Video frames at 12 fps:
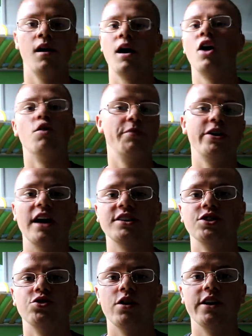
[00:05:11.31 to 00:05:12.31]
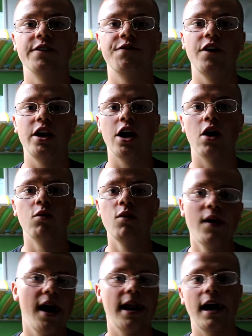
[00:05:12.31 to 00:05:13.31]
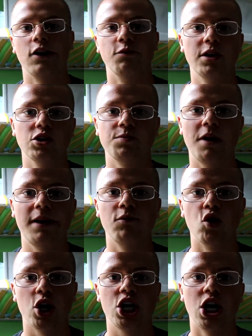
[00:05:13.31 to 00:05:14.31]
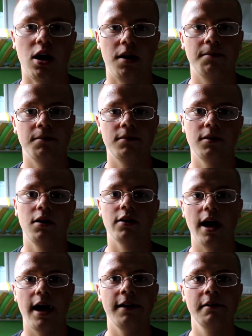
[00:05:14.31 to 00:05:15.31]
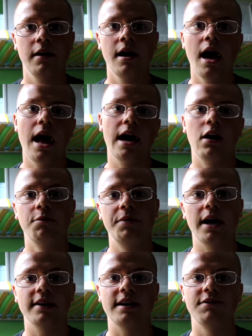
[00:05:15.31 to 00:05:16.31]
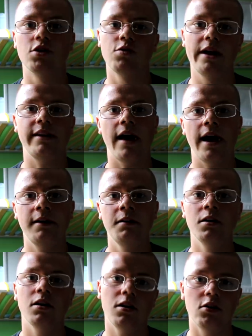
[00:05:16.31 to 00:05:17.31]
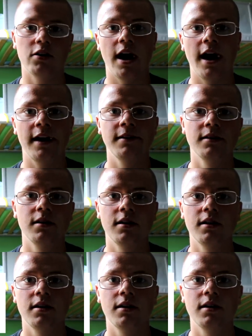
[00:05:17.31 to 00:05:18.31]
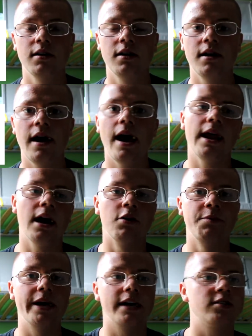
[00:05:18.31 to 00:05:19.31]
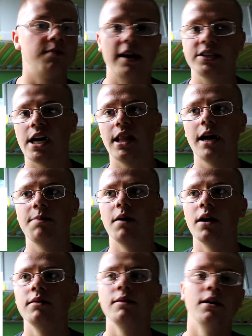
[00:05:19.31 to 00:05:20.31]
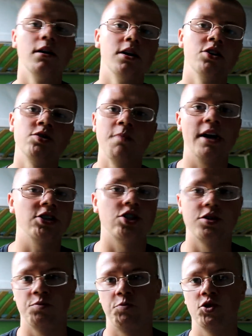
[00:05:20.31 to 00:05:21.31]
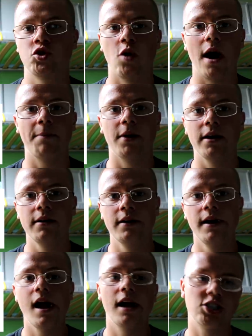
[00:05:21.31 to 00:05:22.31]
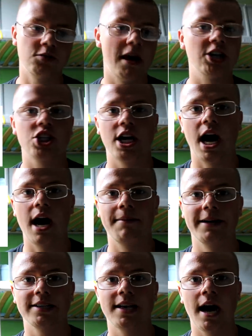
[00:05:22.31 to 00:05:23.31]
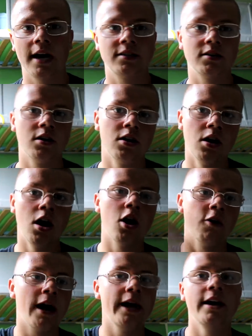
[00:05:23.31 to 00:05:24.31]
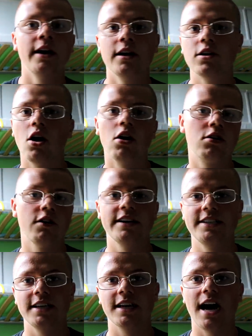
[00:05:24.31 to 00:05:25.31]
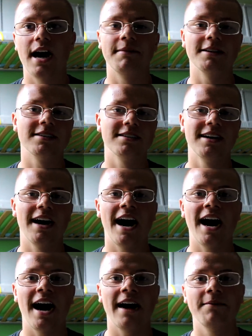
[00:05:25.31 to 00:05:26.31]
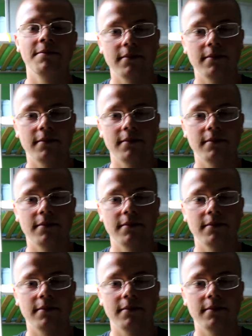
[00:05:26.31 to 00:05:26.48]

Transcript: I hope you guys enjoyed this video, and I hope there's many more to come, okay? And I hope you guys have a great day, okay? And I hope you guys smash that like button, smash the subscribe button, and smash the comments, guys. All right? Go crazy in the comments. Haha.